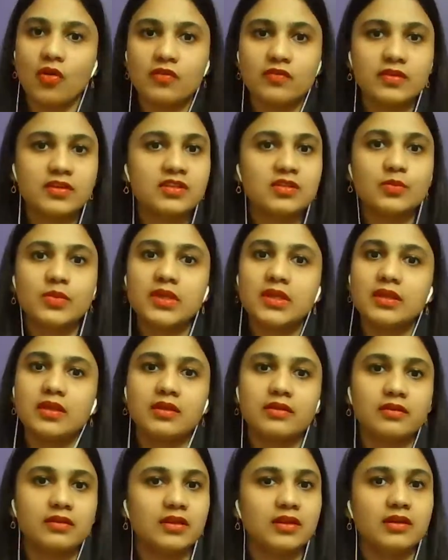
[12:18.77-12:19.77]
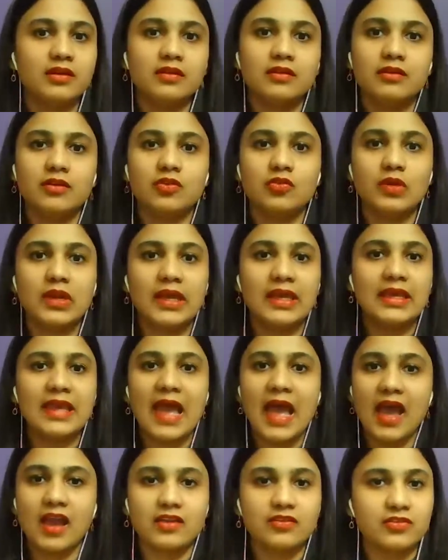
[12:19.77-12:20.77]
always be related to like
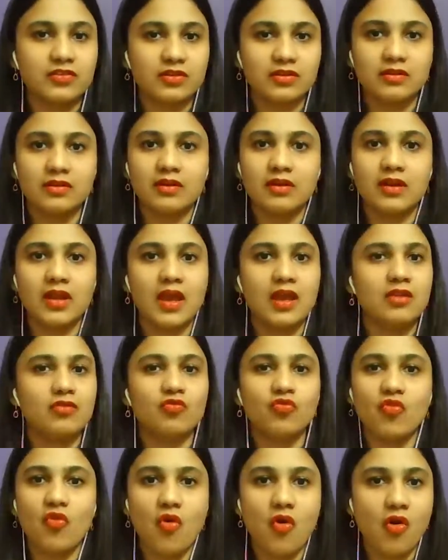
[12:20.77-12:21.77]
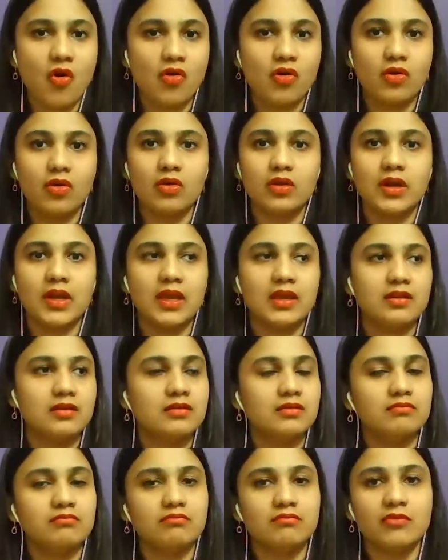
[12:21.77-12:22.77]
action and war
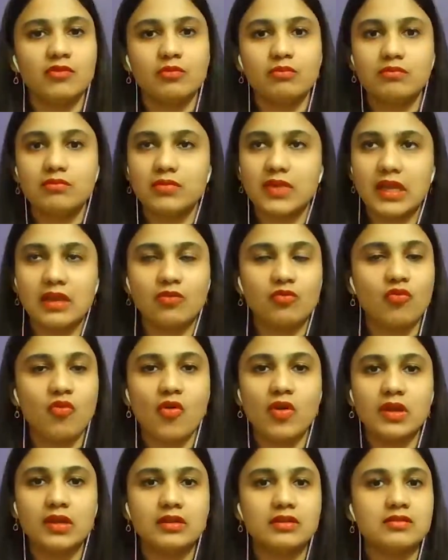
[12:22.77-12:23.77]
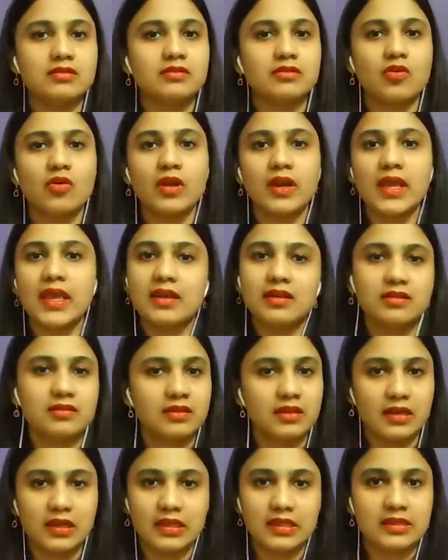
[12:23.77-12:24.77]
and like violence or
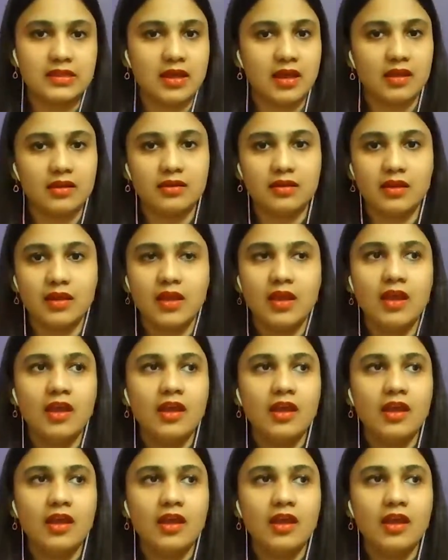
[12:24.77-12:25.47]
anything like that.